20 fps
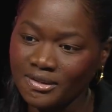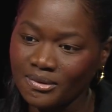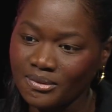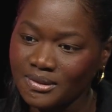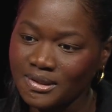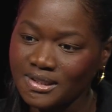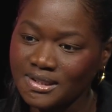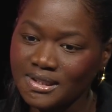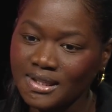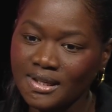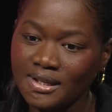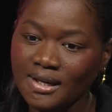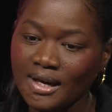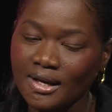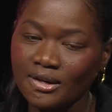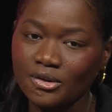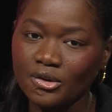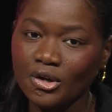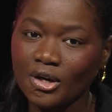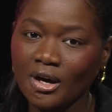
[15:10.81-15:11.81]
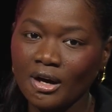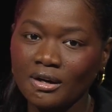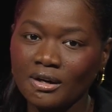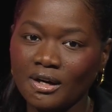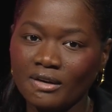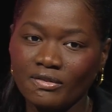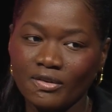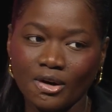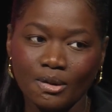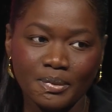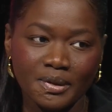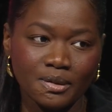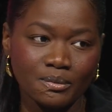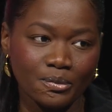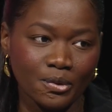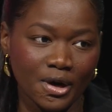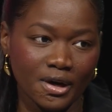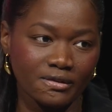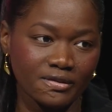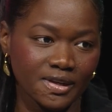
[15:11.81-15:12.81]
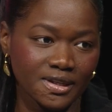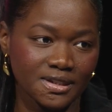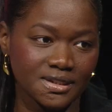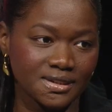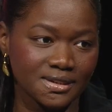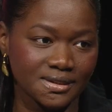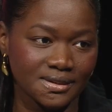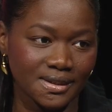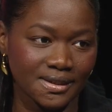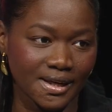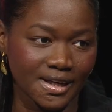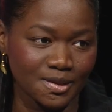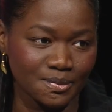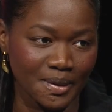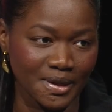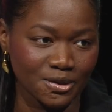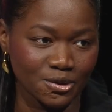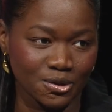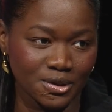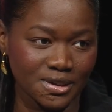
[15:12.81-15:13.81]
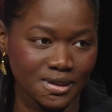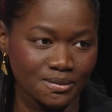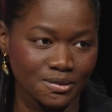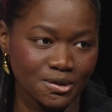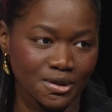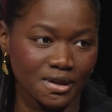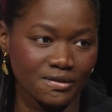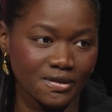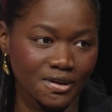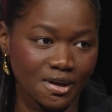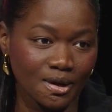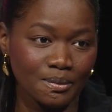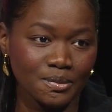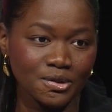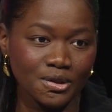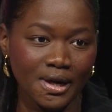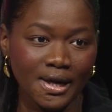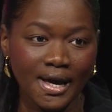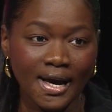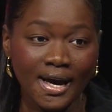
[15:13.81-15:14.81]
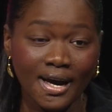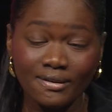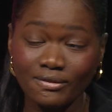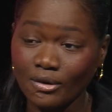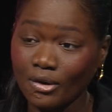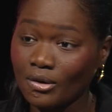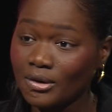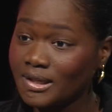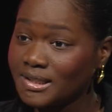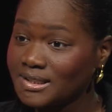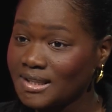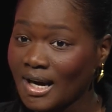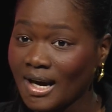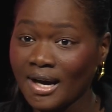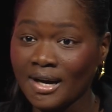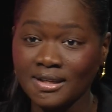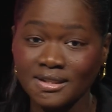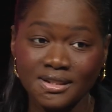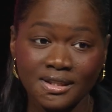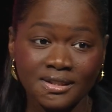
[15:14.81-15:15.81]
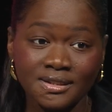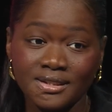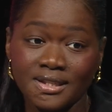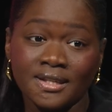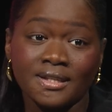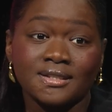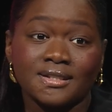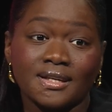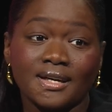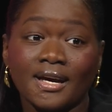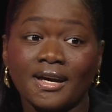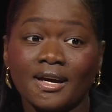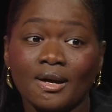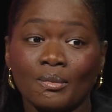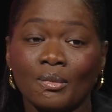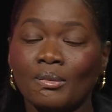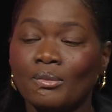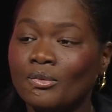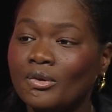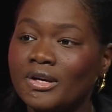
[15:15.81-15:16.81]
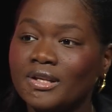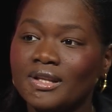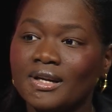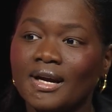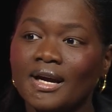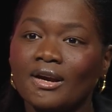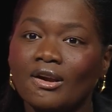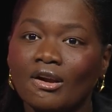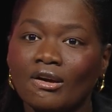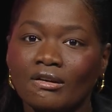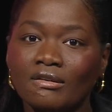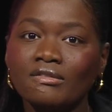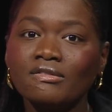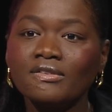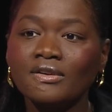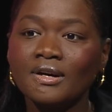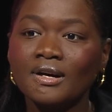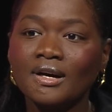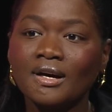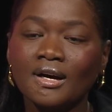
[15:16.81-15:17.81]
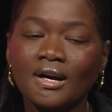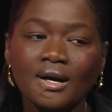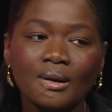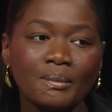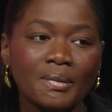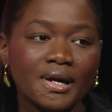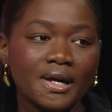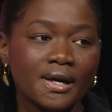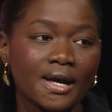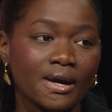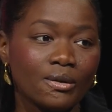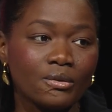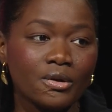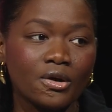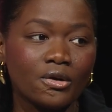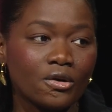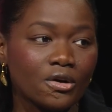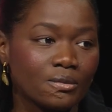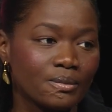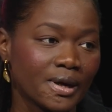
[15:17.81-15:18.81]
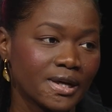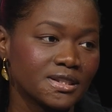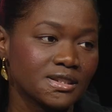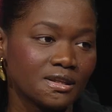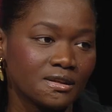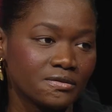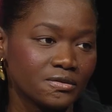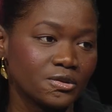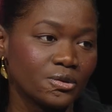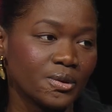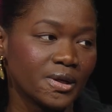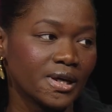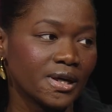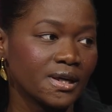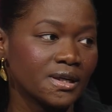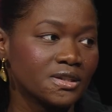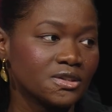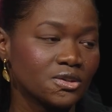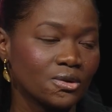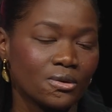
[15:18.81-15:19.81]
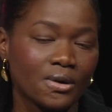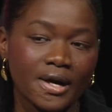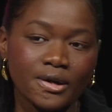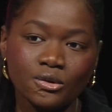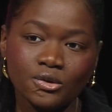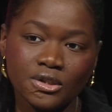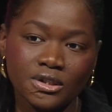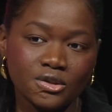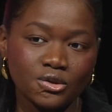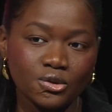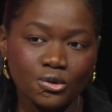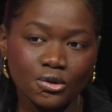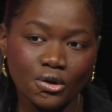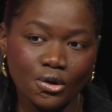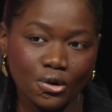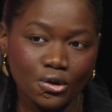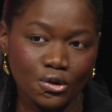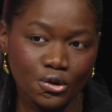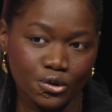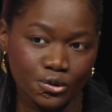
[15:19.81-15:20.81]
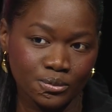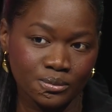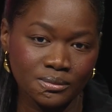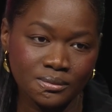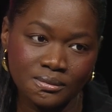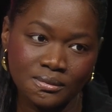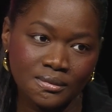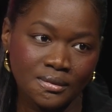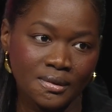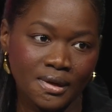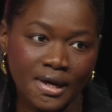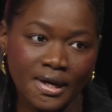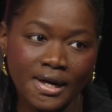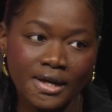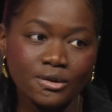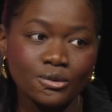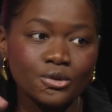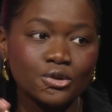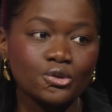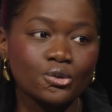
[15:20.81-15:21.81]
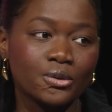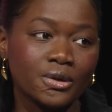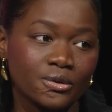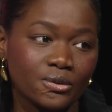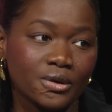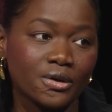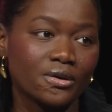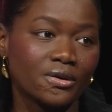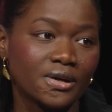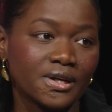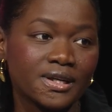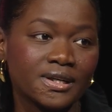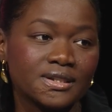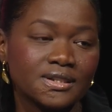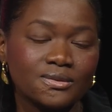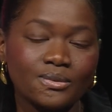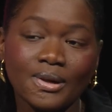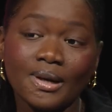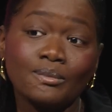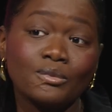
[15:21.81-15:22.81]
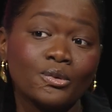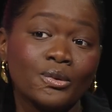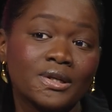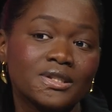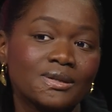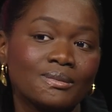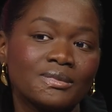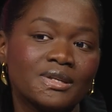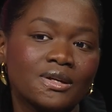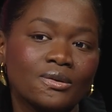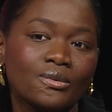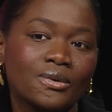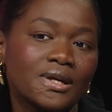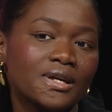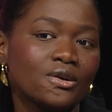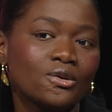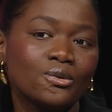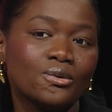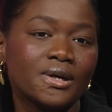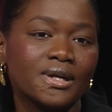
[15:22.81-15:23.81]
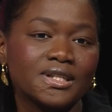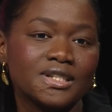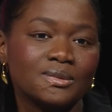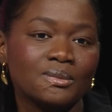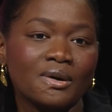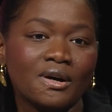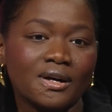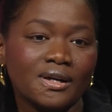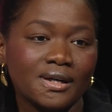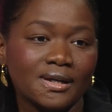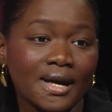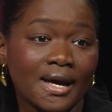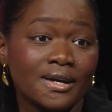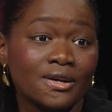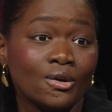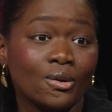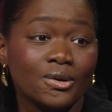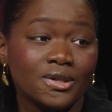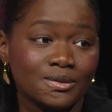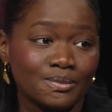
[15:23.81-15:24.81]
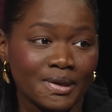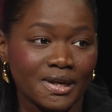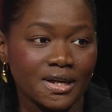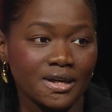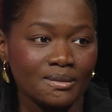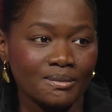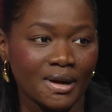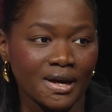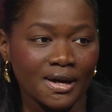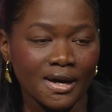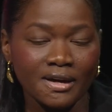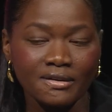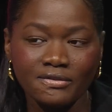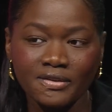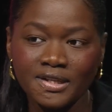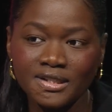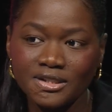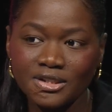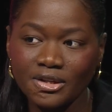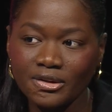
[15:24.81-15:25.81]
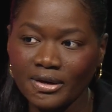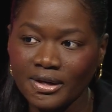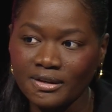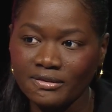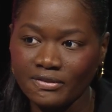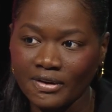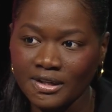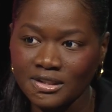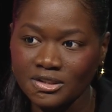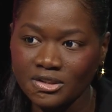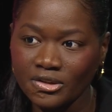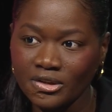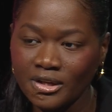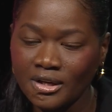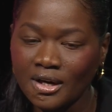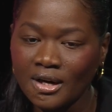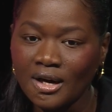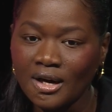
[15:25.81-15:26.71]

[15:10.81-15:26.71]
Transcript: this thing that you can't level up in private and expect your team to level up. So, like, I have all these hacks and things that I come up with and I love, but then I record myself doing it. So I use this tool called Loom, and I do screen recordings when I'm doing something really cool and smart. I know it's making my life easier and faster.